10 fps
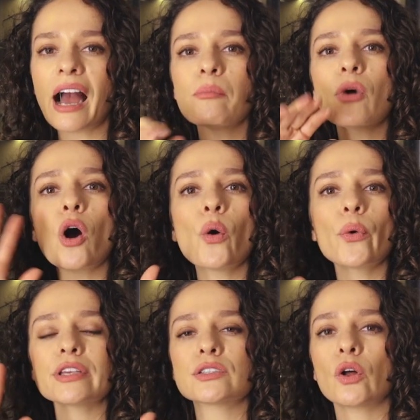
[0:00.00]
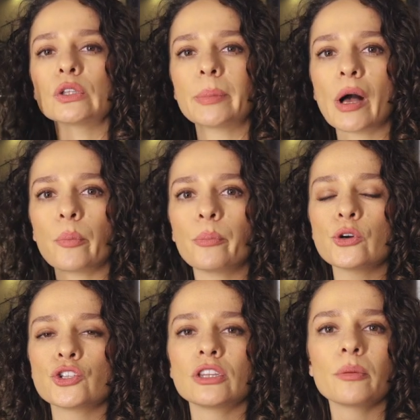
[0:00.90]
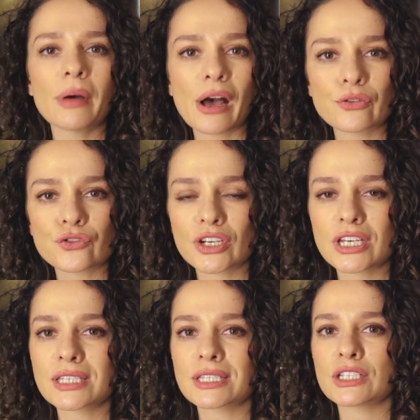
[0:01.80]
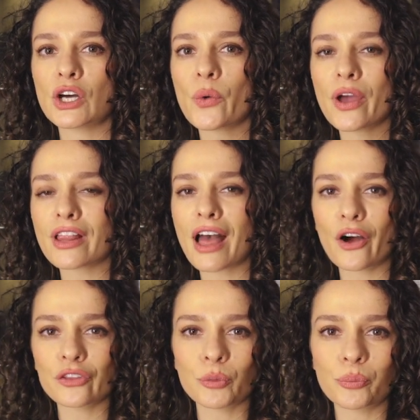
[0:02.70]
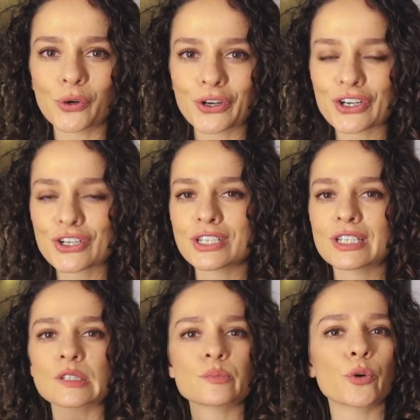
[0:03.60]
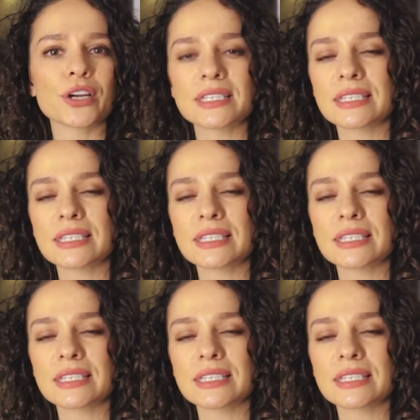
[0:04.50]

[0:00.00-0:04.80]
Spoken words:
I'm always all about pushing the boundaries, going out the borders and exploring